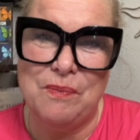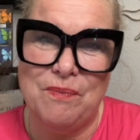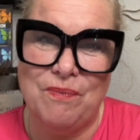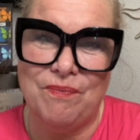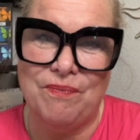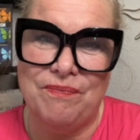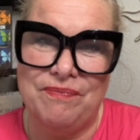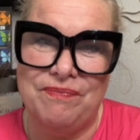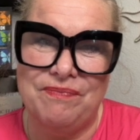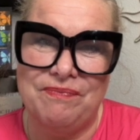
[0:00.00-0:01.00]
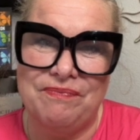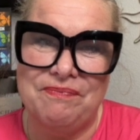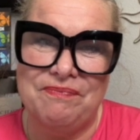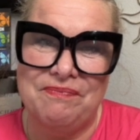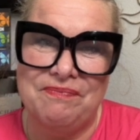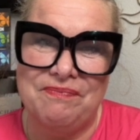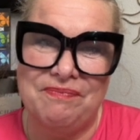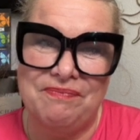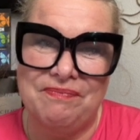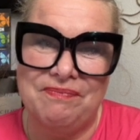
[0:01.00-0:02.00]

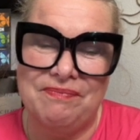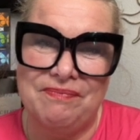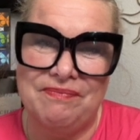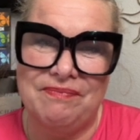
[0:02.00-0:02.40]
(silent)